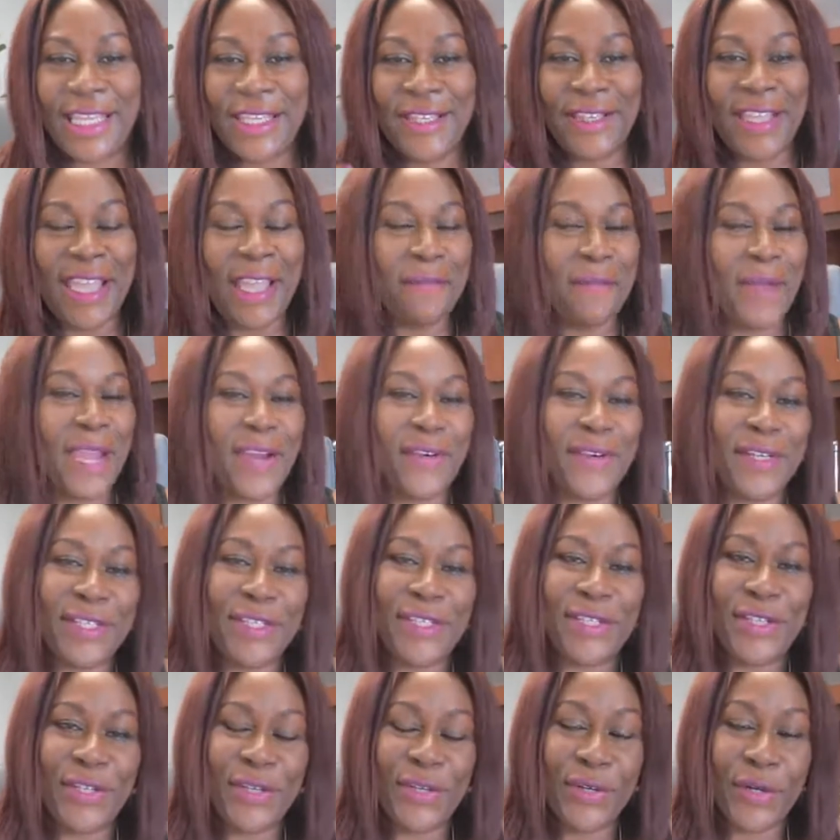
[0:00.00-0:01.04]
You get married
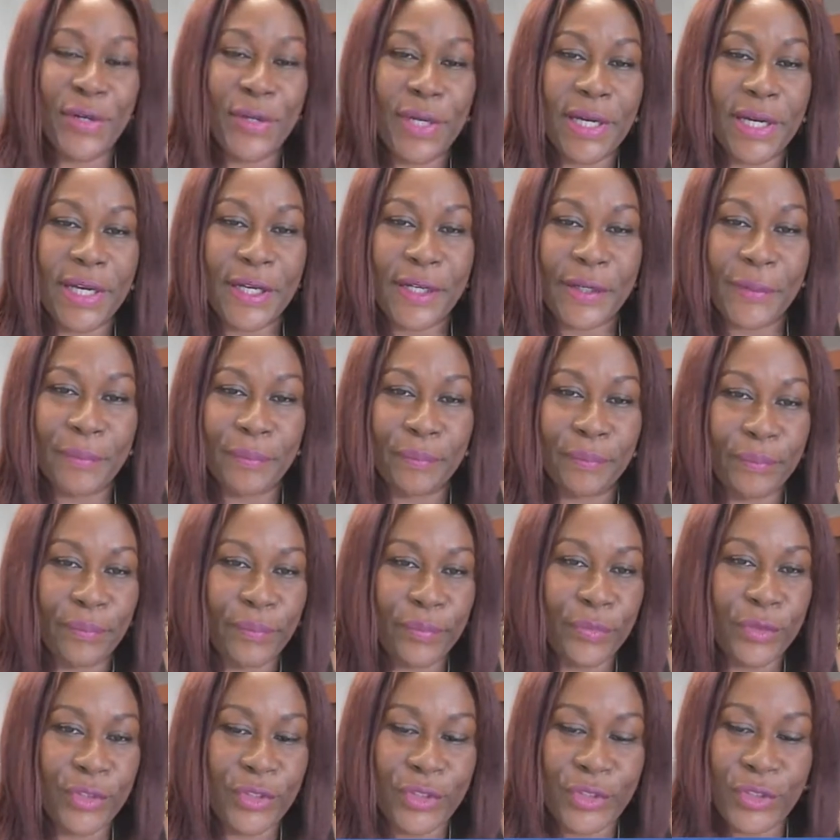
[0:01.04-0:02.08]
to
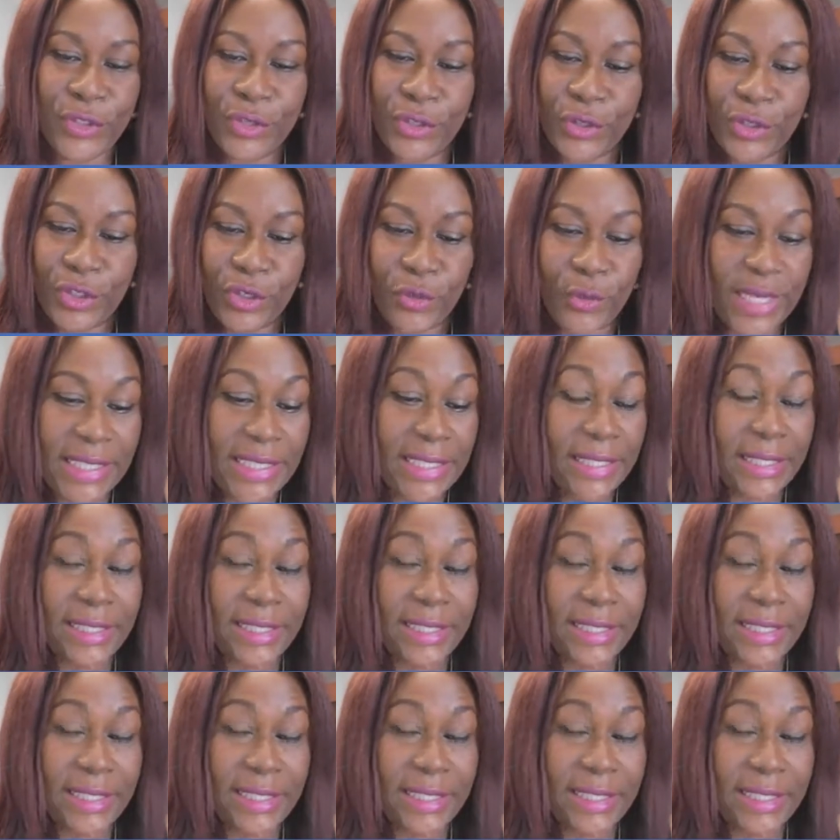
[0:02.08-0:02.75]
your U.S.